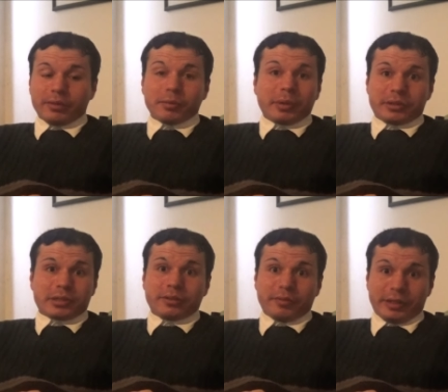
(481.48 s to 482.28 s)
one's
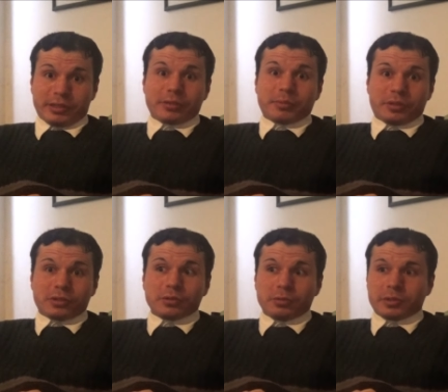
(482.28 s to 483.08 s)
conversant with
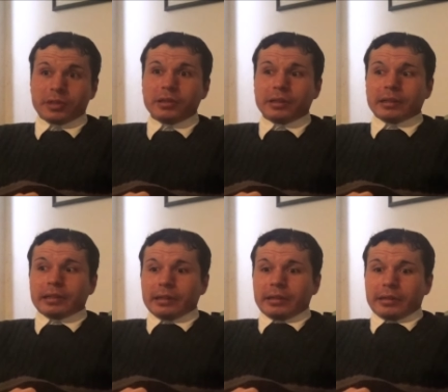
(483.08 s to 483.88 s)
Susan.
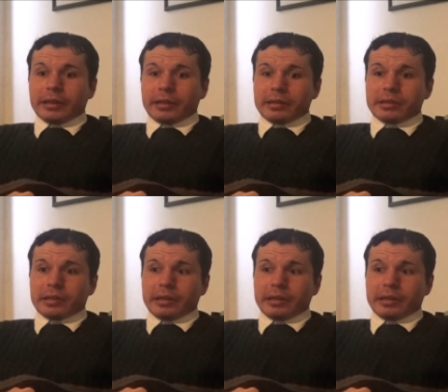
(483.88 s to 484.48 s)
And